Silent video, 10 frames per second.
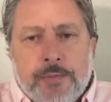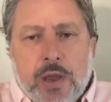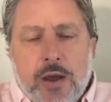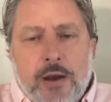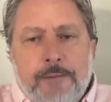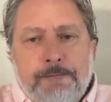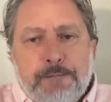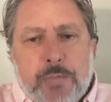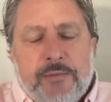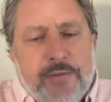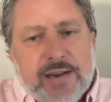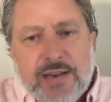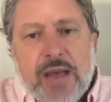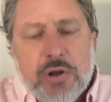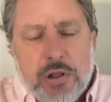um, in fact,
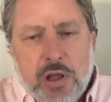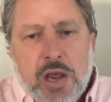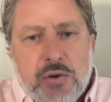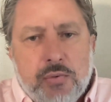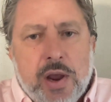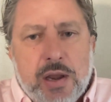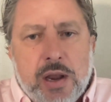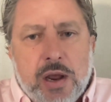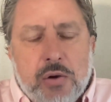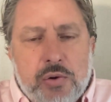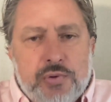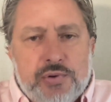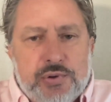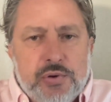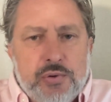I have a client right now
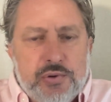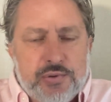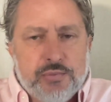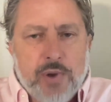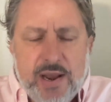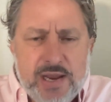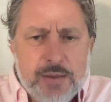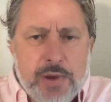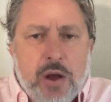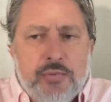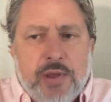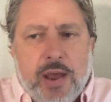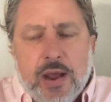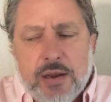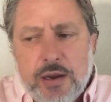who's who's writing about
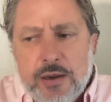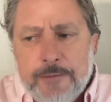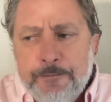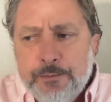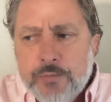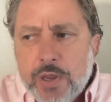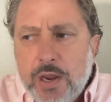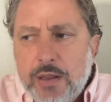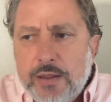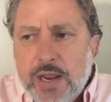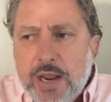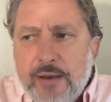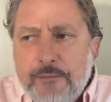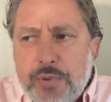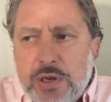that, and and they
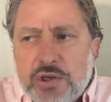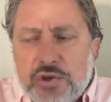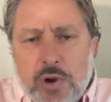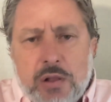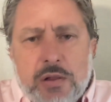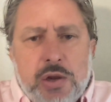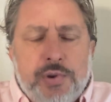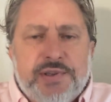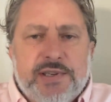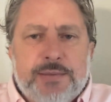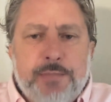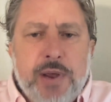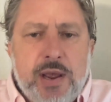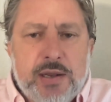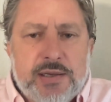have been struggling with
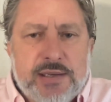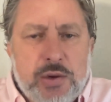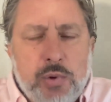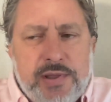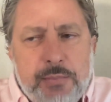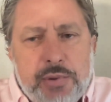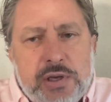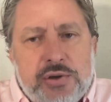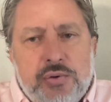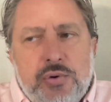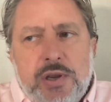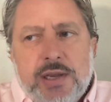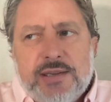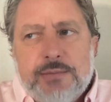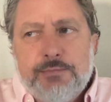suspense. And what they've been doing
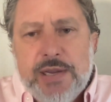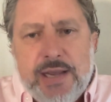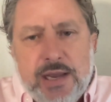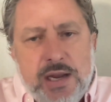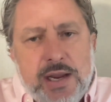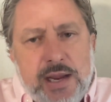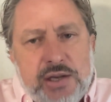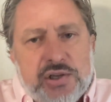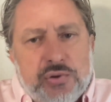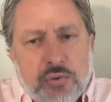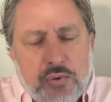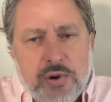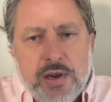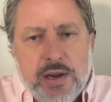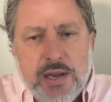is beginning each
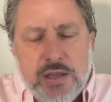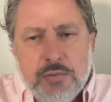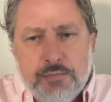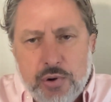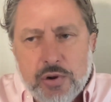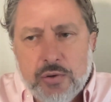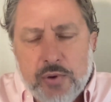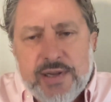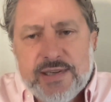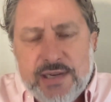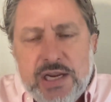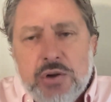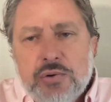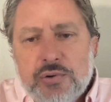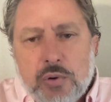story in their book or each
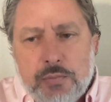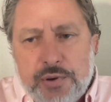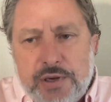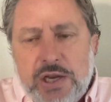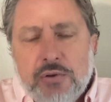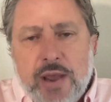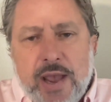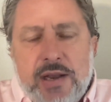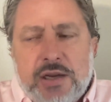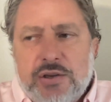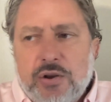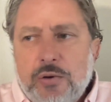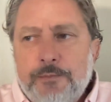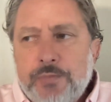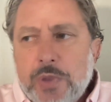scene or, or particular anecdote